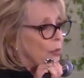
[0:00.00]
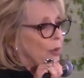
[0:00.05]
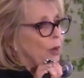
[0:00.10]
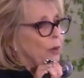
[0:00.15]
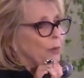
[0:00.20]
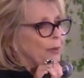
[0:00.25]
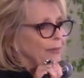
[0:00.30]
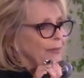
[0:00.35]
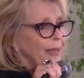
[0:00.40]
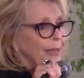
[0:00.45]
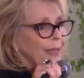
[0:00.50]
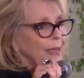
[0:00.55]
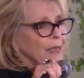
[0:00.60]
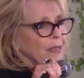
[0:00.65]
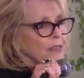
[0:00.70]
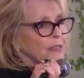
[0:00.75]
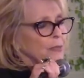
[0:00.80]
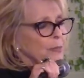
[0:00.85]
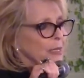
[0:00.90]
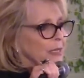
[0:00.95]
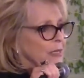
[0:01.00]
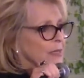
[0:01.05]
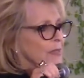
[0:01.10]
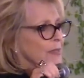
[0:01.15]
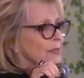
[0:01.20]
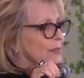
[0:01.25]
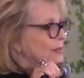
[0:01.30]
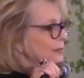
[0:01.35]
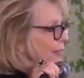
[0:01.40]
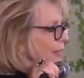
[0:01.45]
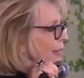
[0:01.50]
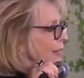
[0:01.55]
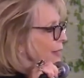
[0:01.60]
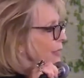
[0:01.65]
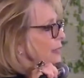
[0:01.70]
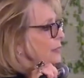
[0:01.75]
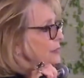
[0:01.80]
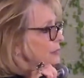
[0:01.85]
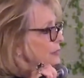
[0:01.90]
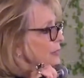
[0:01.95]
Well, when they asked me to do that,
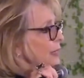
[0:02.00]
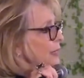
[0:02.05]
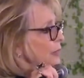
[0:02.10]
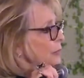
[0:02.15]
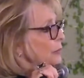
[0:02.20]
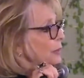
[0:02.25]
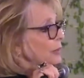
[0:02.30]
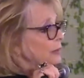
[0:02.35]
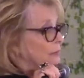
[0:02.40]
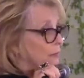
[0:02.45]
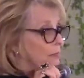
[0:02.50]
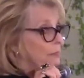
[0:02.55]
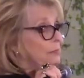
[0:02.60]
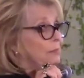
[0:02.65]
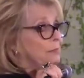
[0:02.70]
I just kind of went,